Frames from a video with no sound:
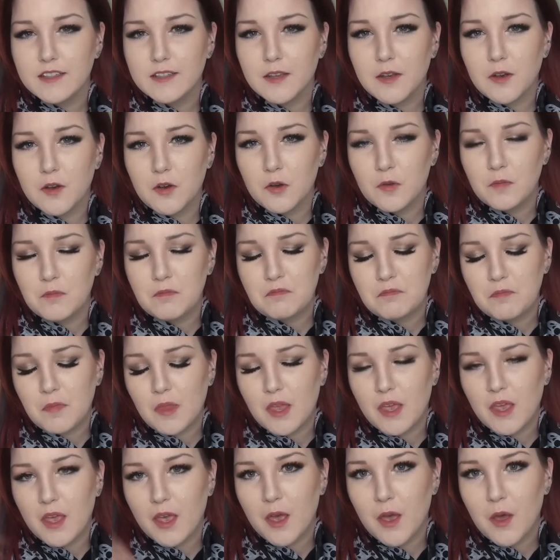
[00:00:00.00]
So
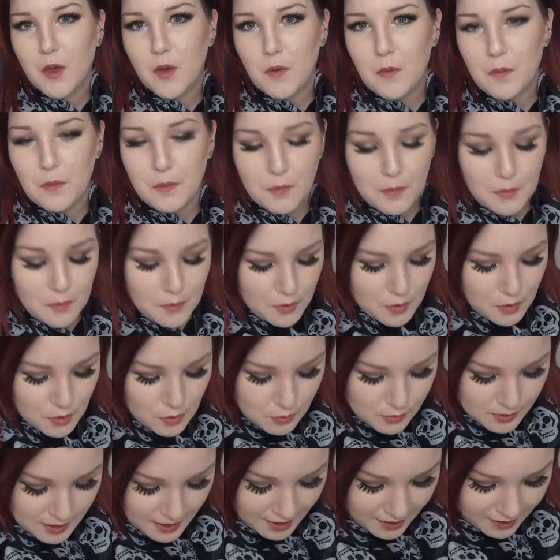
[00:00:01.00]

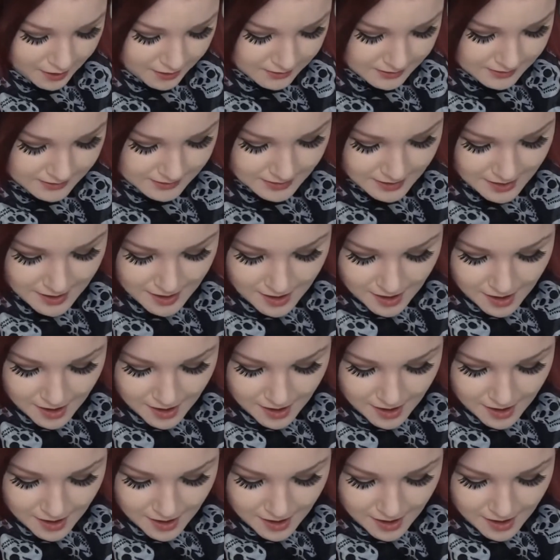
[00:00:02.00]
who cares?